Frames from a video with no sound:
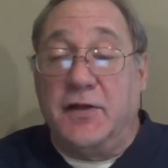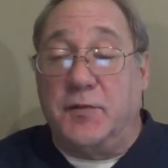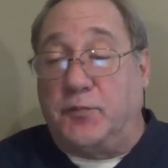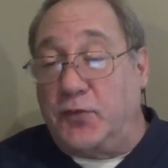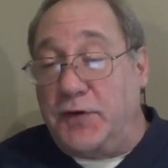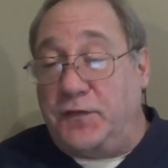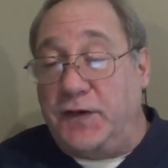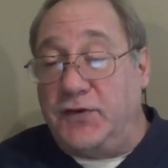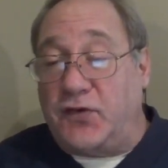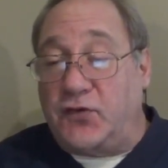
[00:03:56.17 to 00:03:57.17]
The
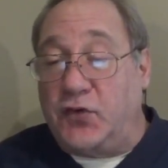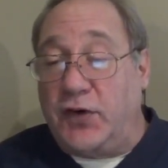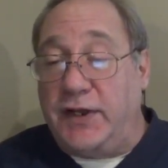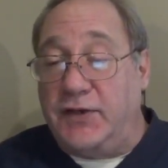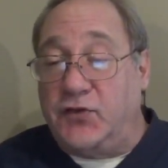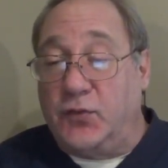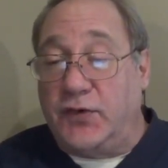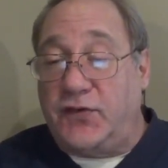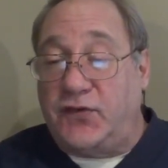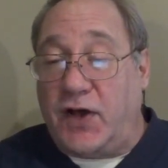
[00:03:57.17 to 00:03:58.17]
briefings are turning into
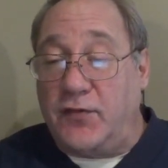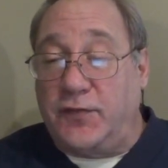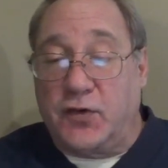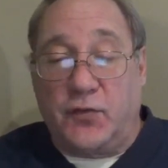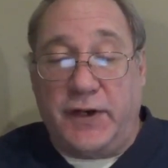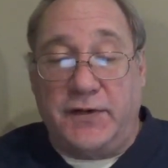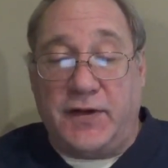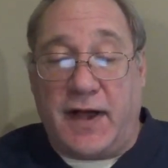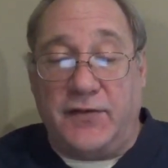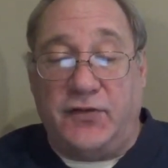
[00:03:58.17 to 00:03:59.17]
a self
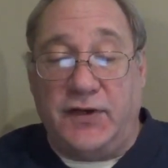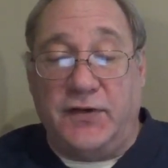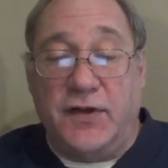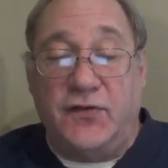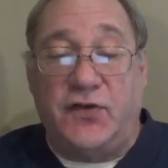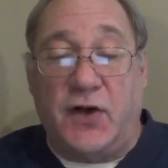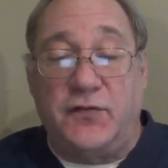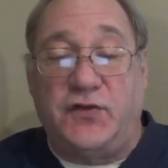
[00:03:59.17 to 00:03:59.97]
aggrandizing, self